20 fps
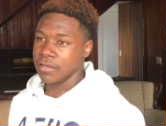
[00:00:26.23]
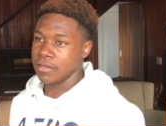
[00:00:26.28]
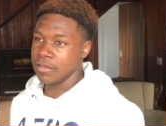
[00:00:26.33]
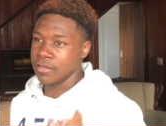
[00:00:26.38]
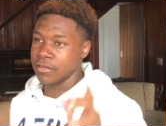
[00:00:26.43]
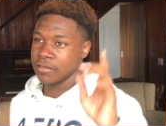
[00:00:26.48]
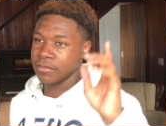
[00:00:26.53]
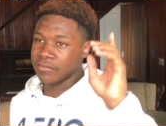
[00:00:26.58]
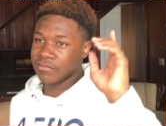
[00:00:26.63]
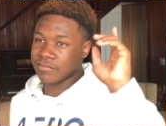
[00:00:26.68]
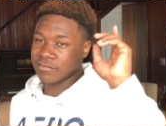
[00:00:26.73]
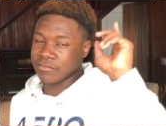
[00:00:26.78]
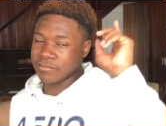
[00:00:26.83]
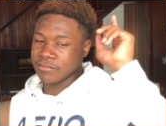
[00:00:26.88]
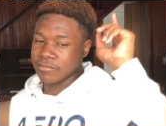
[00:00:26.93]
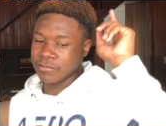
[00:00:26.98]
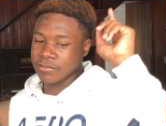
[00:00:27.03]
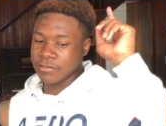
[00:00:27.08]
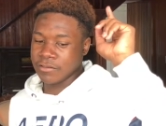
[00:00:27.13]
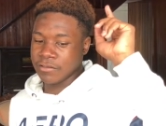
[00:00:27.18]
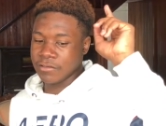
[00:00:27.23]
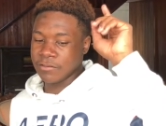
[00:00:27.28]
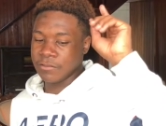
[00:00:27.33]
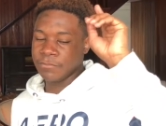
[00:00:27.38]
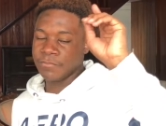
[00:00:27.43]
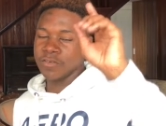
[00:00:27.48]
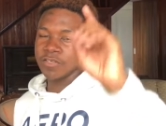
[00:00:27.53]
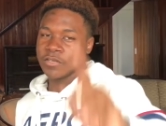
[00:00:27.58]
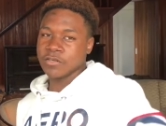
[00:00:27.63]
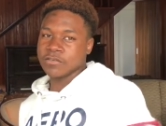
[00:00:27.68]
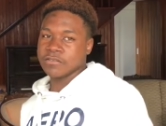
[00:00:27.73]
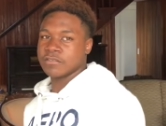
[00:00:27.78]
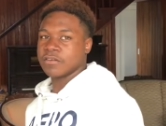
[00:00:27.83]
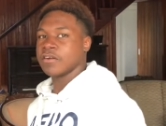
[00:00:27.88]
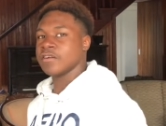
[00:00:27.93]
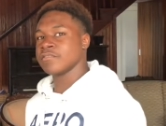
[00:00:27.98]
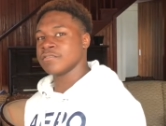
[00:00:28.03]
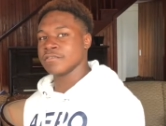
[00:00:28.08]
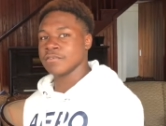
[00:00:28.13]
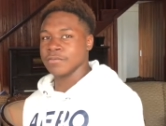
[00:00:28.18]
And the video
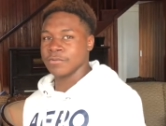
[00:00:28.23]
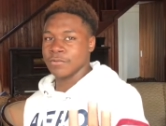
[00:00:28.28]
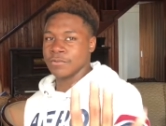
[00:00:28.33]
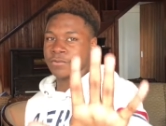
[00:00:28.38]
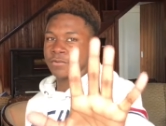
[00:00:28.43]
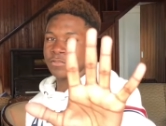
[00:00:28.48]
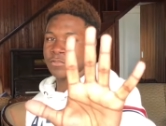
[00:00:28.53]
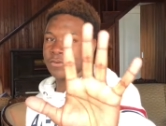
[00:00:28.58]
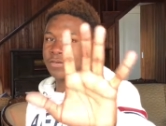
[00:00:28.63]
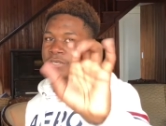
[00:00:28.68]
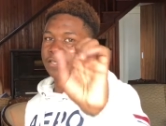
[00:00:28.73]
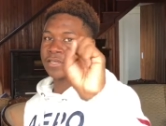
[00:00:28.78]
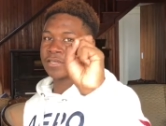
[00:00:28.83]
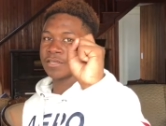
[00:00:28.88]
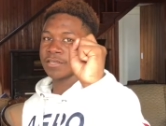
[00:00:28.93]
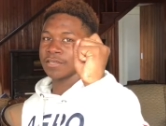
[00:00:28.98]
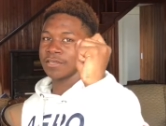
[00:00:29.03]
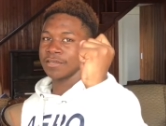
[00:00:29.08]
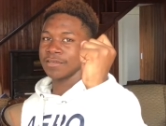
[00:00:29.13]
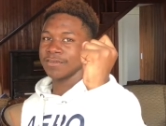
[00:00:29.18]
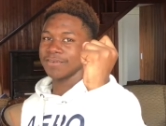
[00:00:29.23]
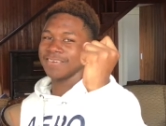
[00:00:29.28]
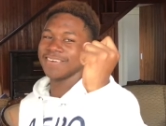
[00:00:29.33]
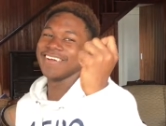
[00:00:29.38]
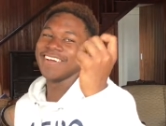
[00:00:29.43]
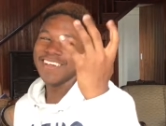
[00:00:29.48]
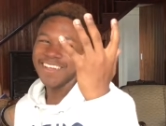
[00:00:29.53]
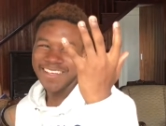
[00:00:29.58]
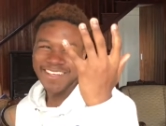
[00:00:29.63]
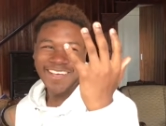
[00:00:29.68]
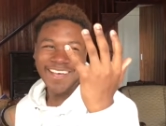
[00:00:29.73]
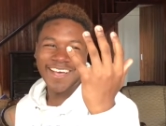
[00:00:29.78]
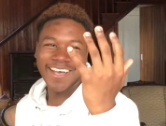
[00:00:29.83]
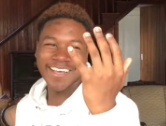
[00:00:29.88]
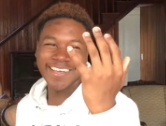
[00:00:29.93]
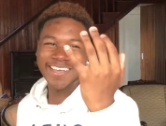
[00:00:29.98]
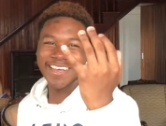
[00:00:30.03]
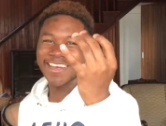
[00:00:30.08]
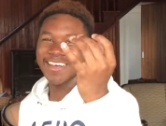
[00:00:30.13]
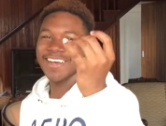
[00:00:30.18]
starts in three.
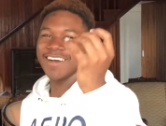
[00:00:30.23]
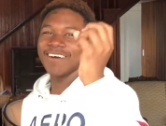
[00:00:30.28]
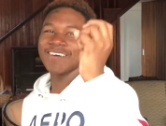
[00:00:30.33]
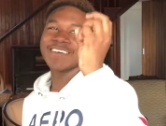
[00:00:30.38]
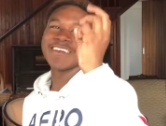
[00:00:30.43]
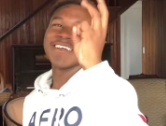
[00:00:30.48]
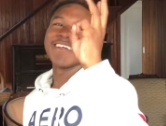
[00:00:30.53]
I can't count.